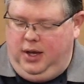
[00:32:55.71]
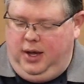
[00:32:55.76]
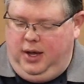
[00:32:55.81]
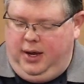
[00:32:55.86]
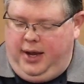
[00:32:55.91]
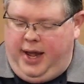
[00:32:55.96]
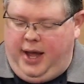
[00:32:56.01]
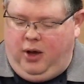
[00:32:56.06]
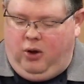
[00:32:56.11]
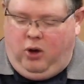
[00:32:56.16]

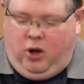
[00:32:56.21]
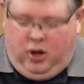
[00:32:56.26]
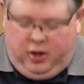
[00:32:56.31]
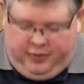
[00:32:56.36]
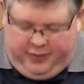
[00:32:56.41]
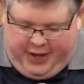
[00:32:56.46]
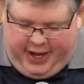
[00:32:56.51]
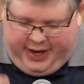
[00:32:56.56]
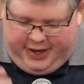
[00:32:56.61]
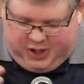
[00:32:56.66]
Now, all of
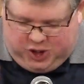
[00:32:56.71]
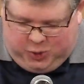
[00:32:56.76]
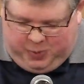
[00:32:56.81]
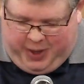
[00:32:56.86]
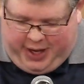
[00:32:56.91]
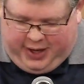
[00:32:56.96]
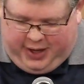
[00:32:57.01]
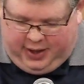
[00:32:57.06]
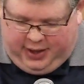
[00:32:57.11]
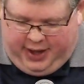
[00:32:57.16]
that is
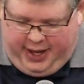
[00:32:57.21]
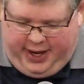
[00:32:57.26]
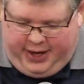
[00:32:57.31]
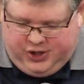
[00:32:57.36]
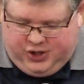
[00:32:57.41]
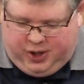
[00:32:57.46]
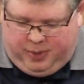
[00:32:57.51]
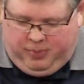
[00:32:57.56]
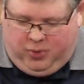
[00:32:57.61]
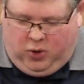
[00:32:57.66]

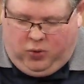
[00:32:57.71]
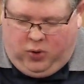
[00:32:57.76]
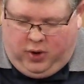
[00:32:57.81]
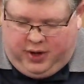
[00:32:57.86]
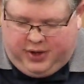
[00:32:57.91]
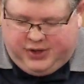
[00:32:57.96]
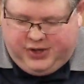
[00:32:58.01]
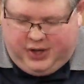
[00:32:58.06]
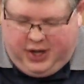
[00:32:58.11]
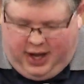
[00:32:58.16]
speculation, but what
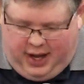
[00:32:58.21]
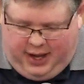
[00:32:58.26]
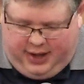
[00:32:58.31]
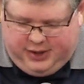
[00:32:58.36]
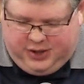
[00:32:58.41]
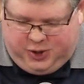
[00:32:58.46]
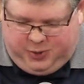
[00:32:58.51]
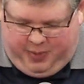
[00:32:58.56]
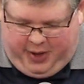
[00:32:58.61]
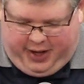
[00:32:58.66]
is
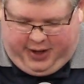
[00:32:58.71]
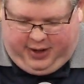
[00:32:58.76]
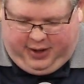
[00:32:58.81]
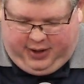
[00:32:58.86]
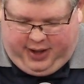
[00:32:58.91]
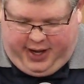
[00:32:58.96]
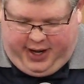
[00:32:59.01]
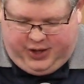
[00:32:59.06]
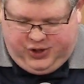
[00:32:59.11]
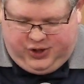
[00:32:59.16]
not
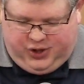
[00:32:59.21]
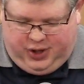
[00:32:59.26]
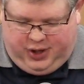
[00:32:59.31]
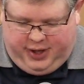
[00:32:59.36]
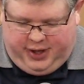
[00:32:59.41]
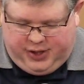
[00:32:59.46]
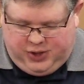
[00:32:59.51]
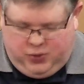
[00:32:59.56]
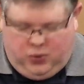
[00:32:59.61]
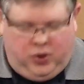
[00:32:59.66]
speculation
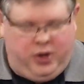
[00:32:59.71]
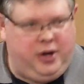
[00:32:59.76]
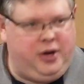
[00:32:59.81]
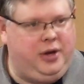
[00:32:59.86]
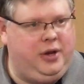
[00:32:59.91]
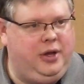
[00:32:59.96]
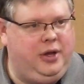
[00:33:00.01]
is what